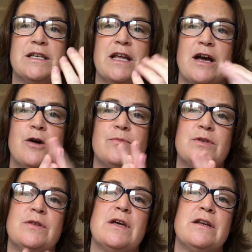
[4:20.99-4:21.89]
and it
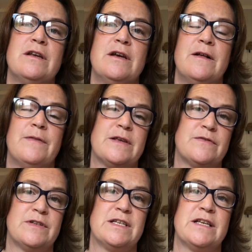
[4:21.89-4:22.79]
helps you, then that's
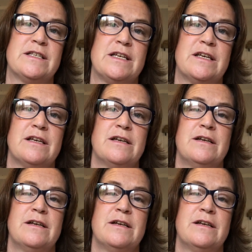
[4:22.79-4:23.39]
fantastic.